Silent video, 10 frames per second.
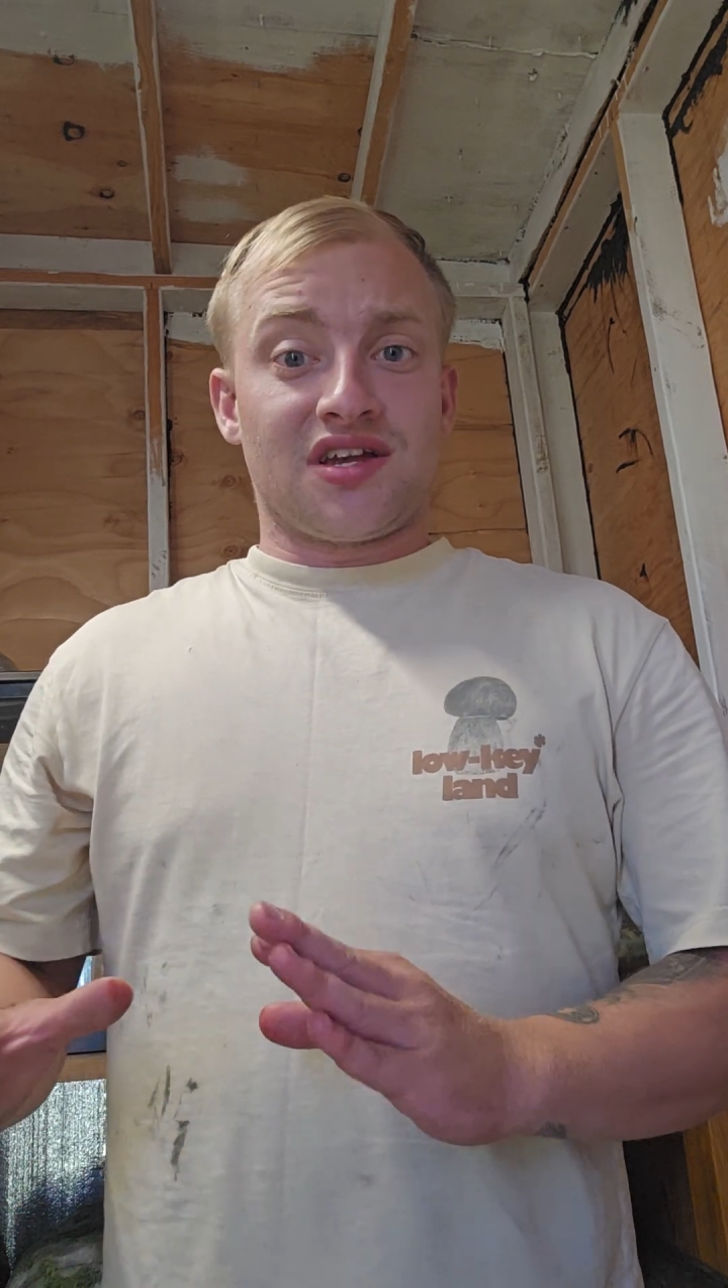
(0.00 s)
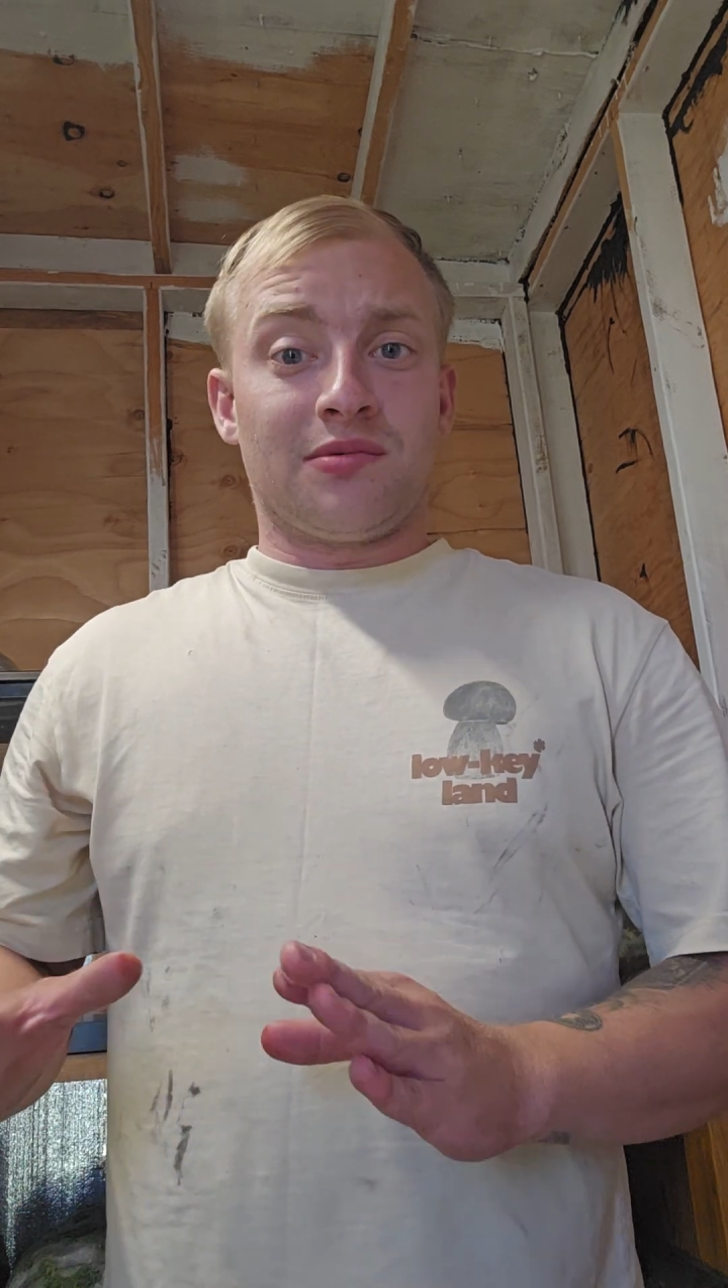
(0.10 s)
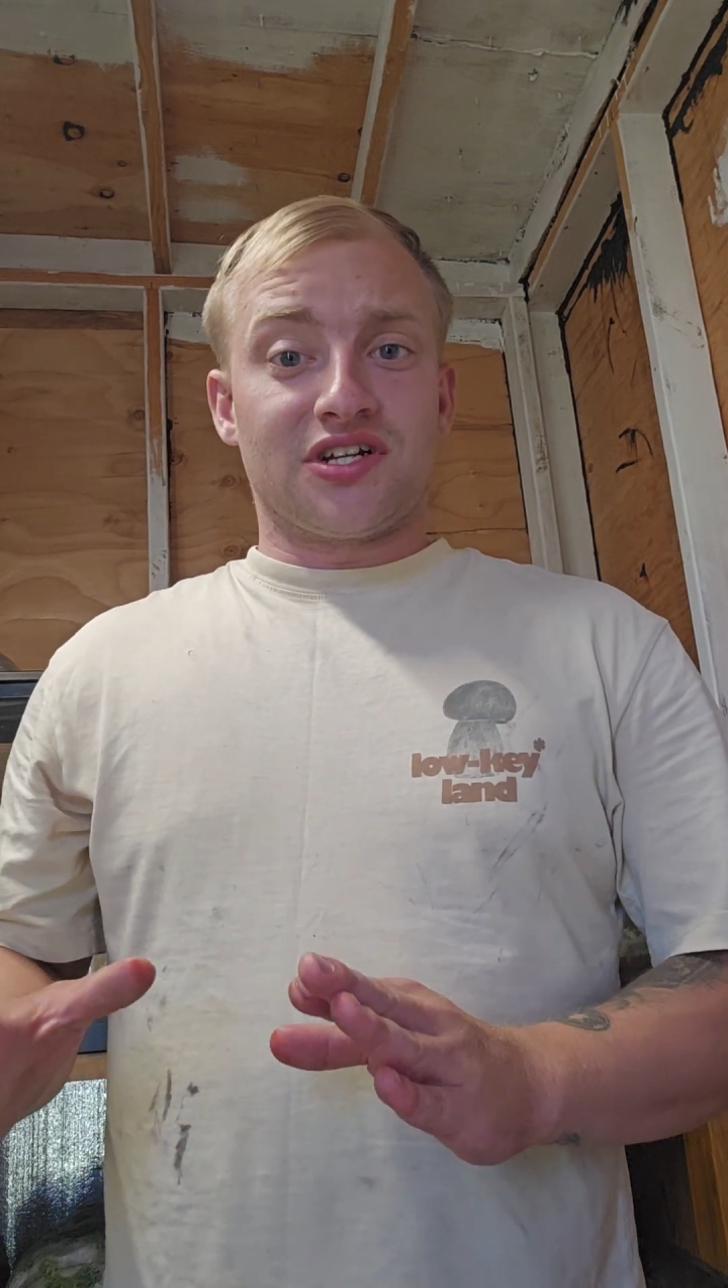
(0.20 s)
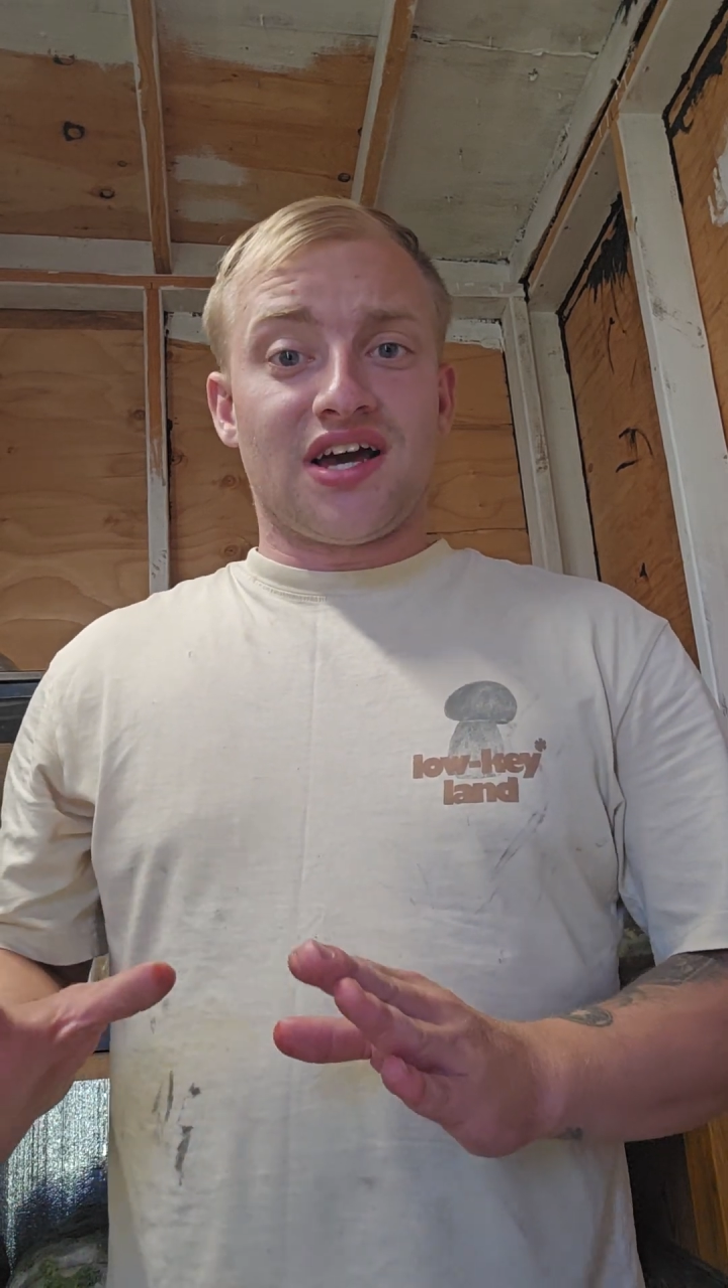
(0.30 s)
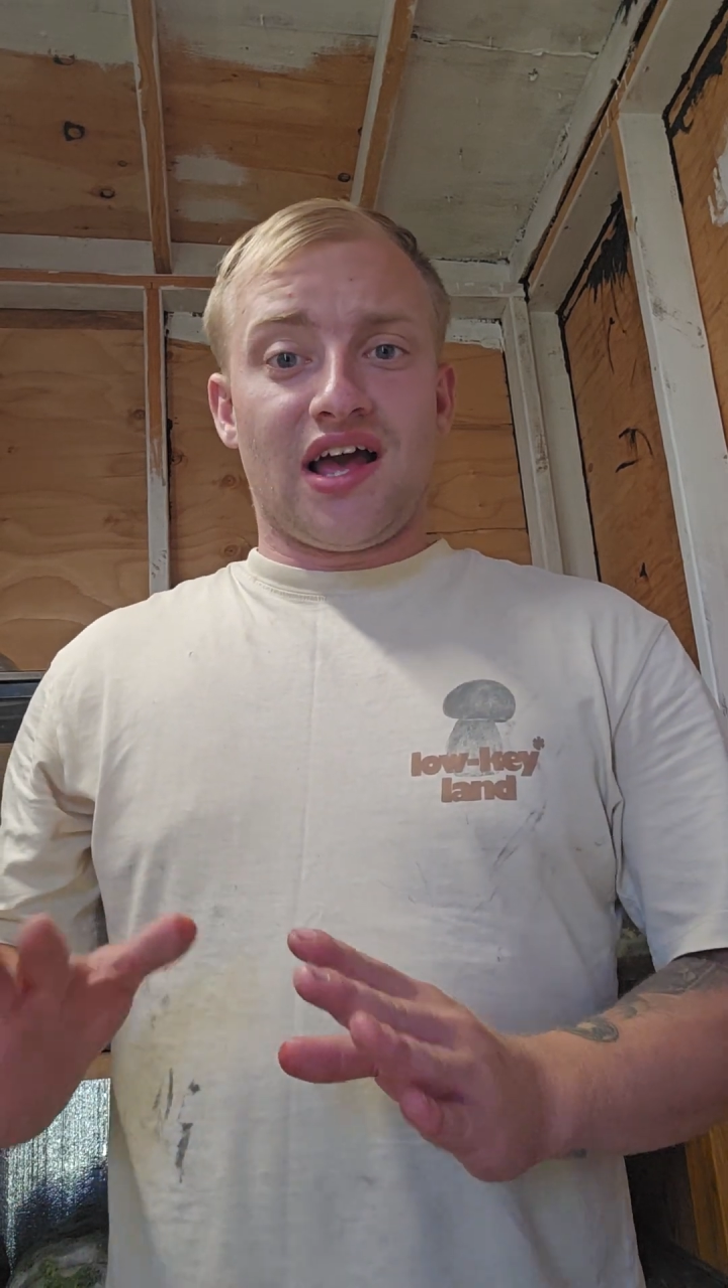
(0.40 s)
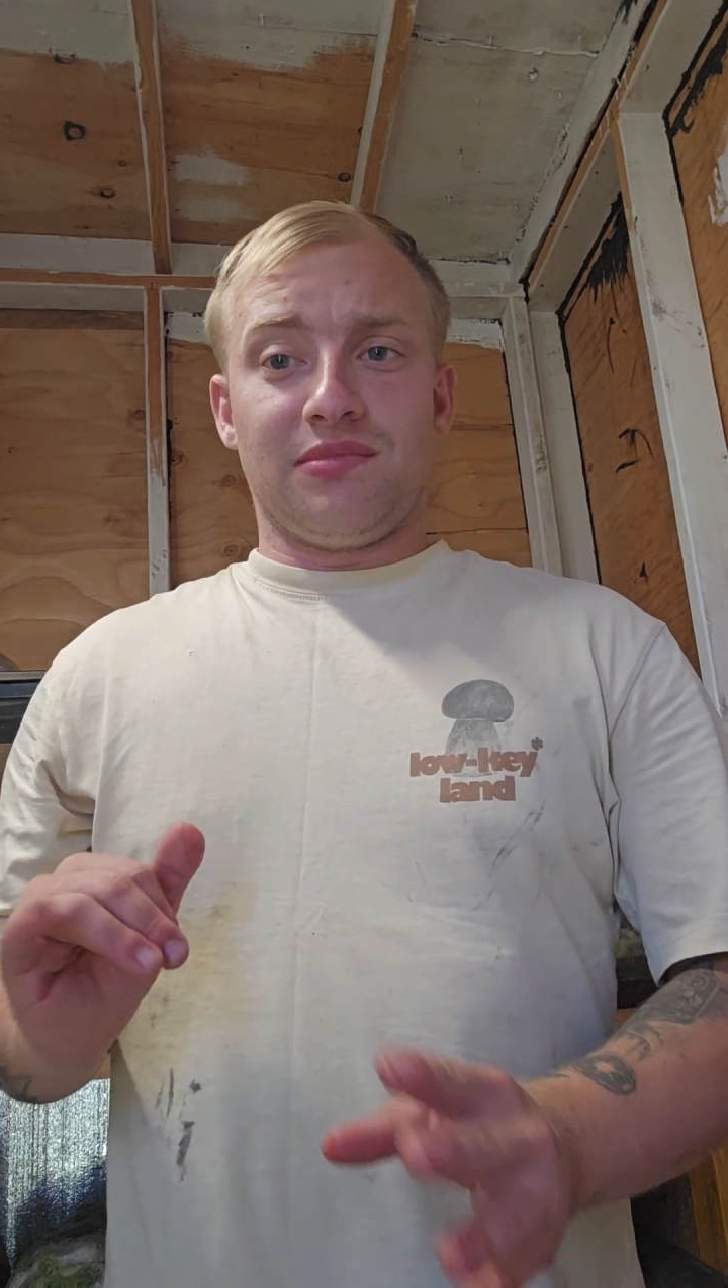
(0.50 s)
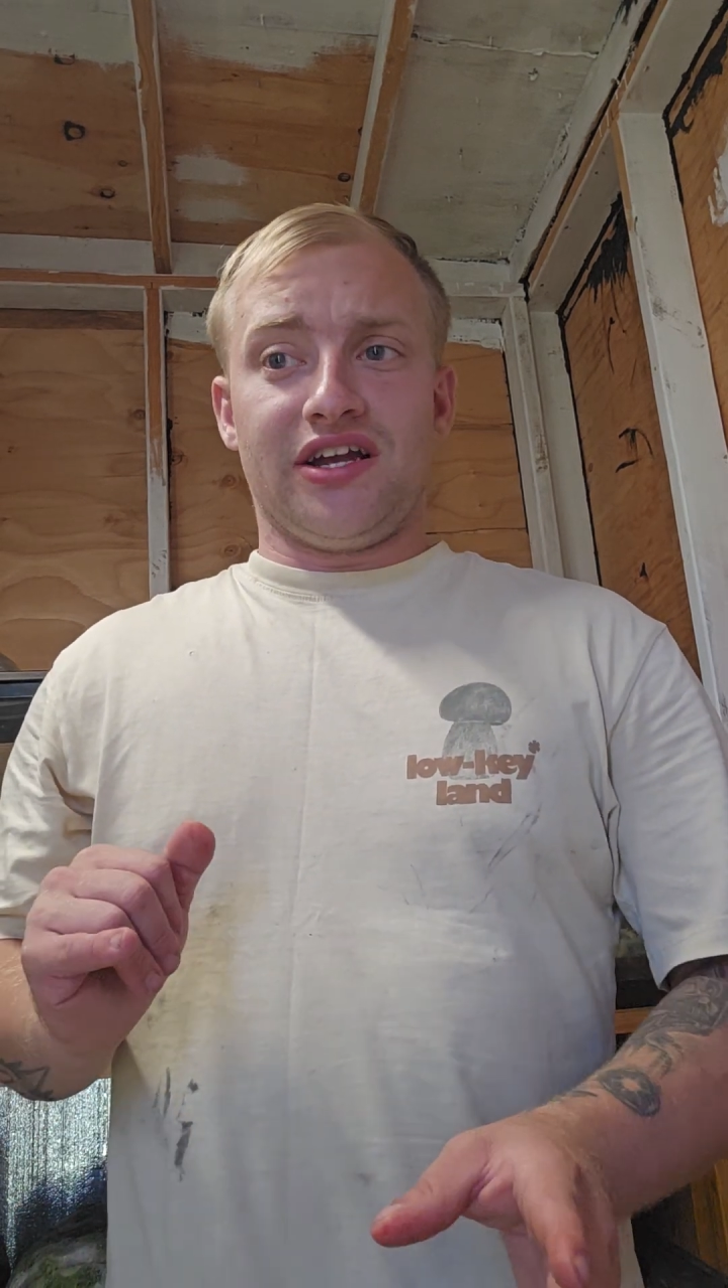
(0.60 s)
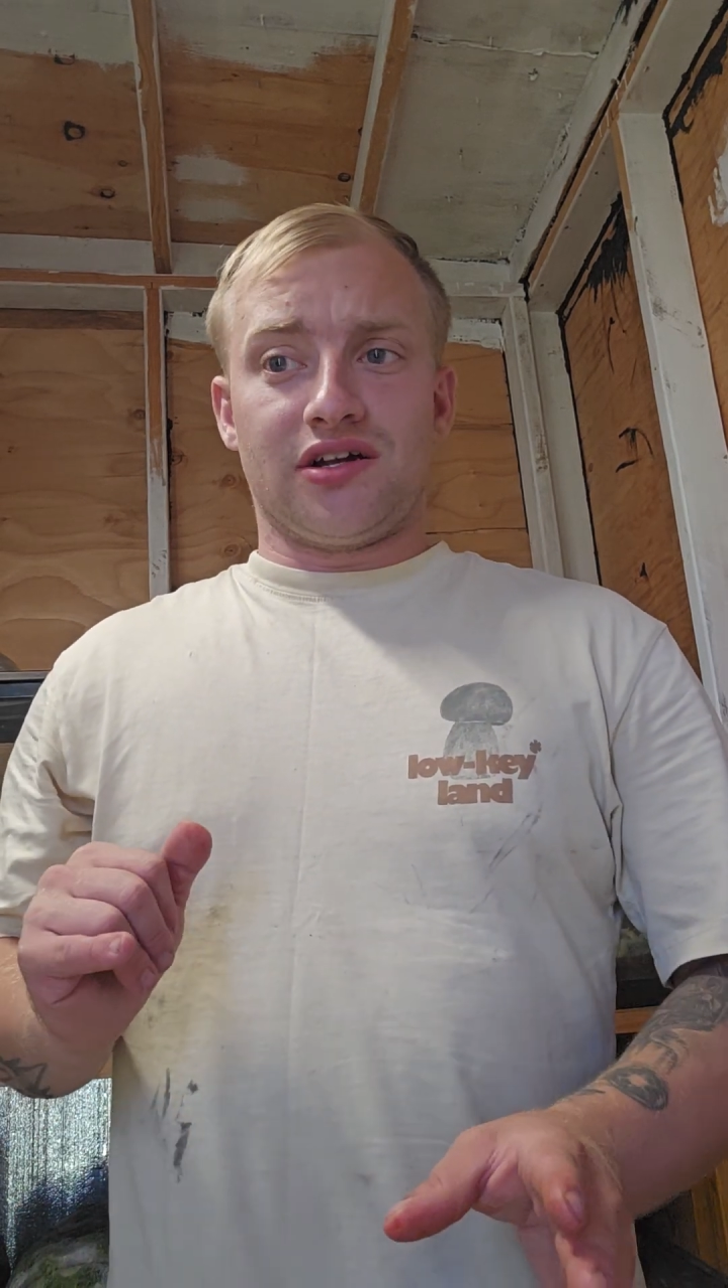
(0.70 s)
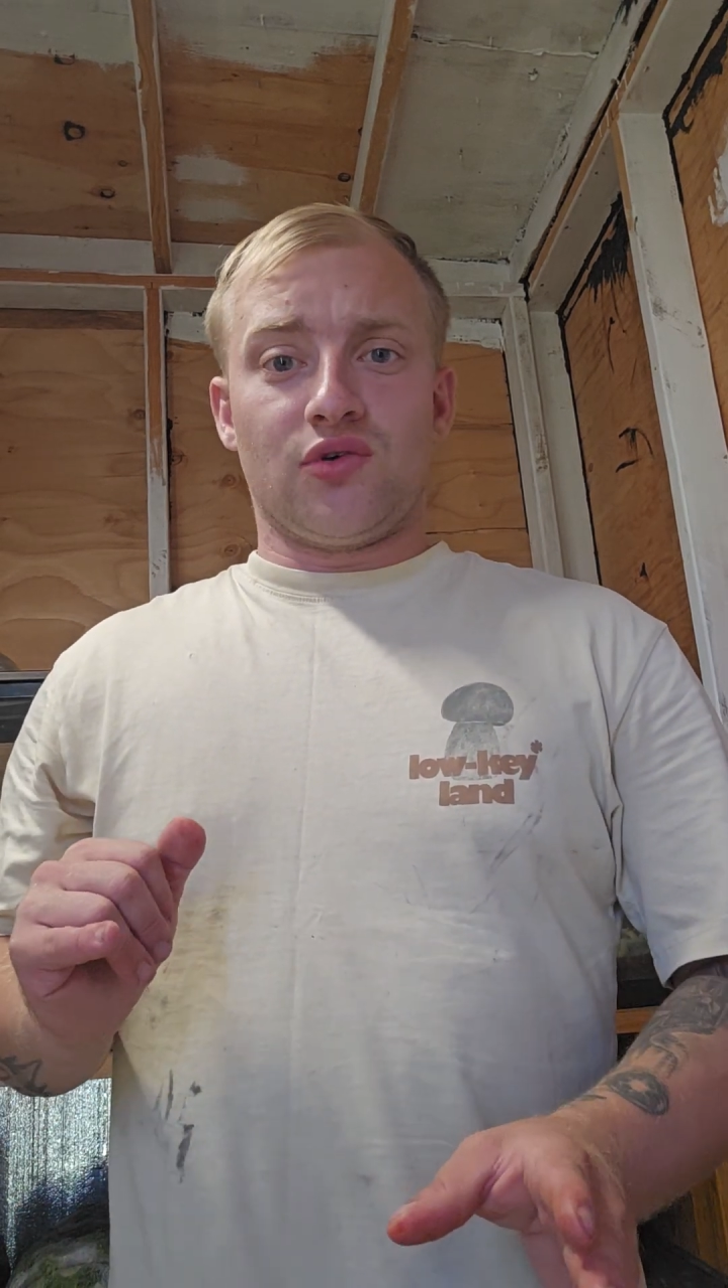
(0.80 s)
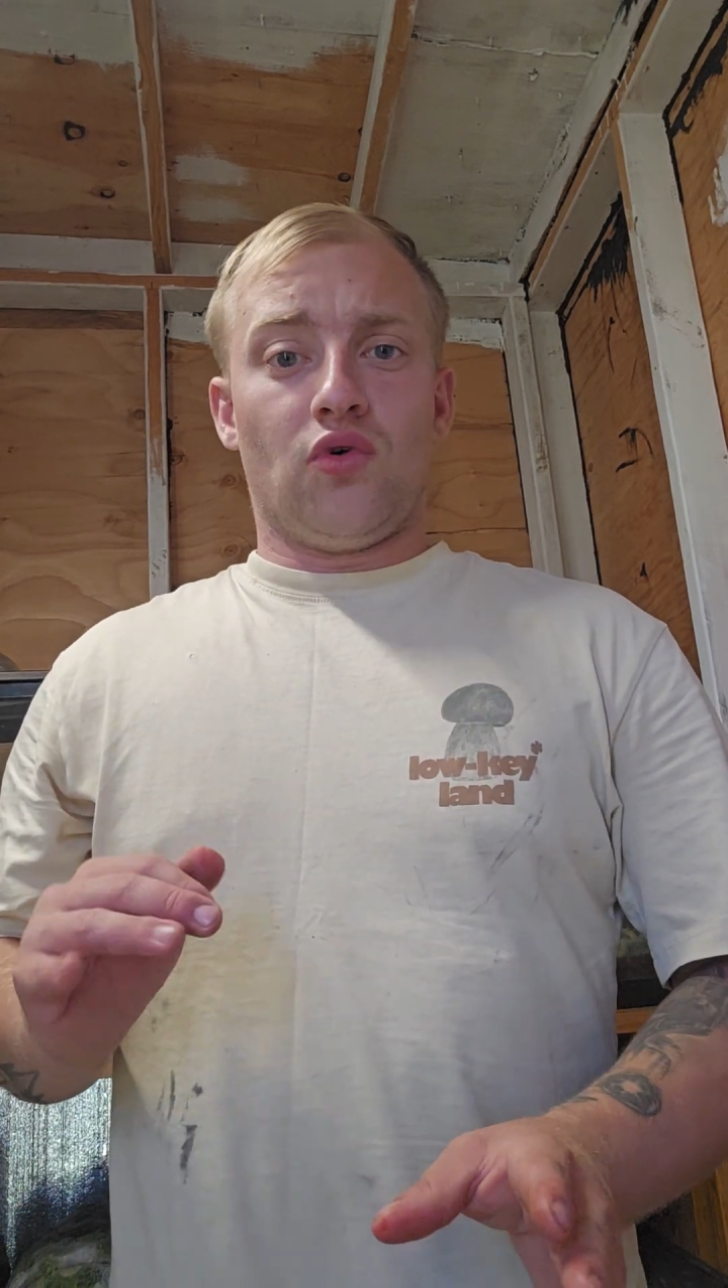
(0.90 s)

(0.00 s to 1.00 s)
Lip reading: summertime here